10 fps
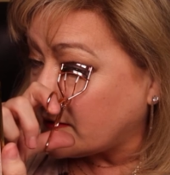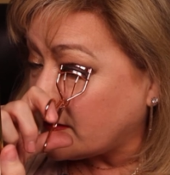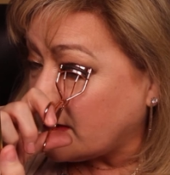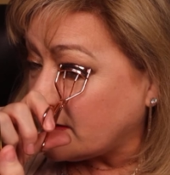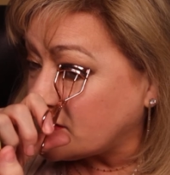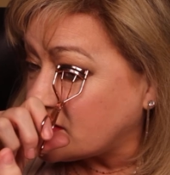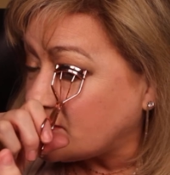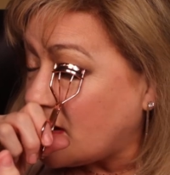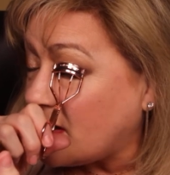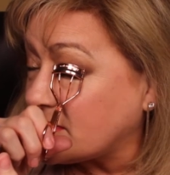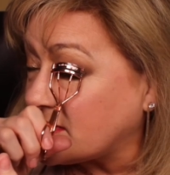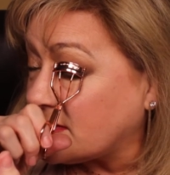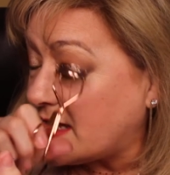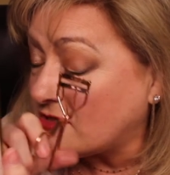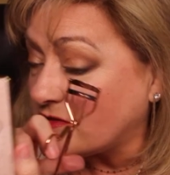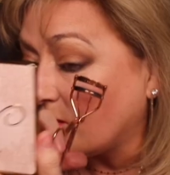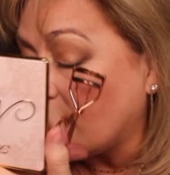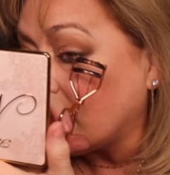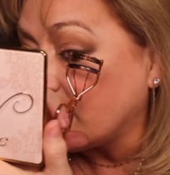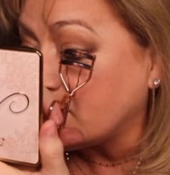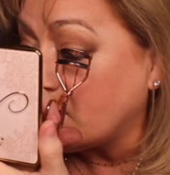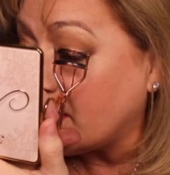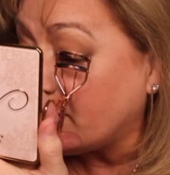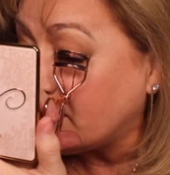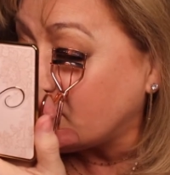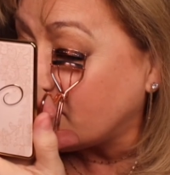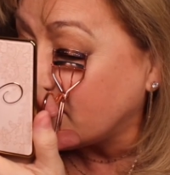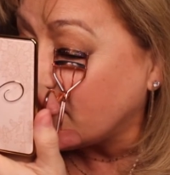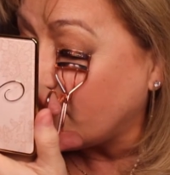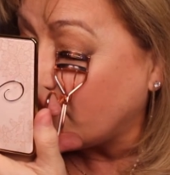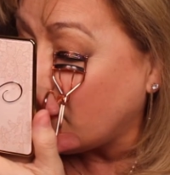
See how it just pops the lashes right up? Sorry, I pinched myself.